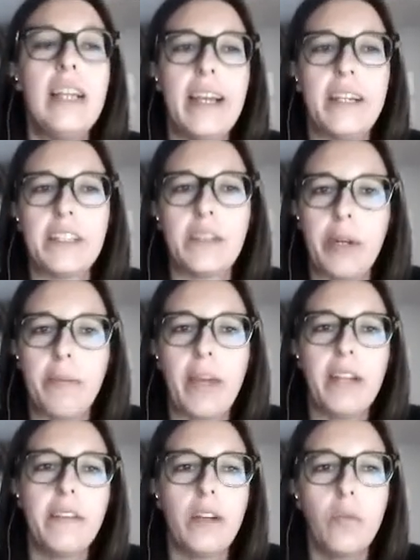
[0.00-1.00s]

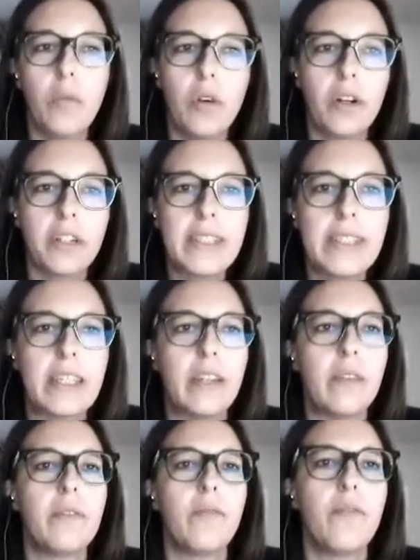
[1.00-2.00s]
experimental works
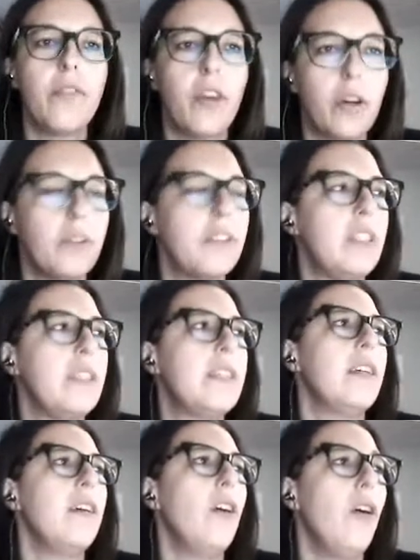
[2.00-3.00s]

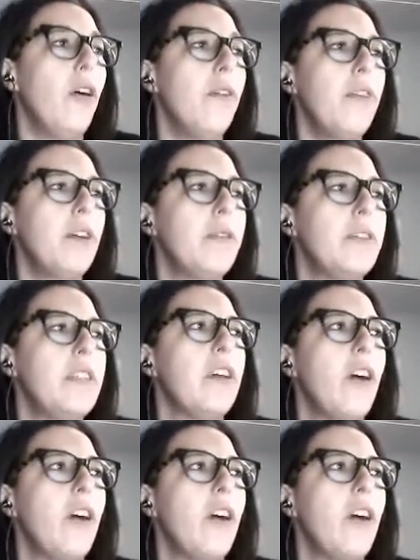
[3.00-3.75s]
focusing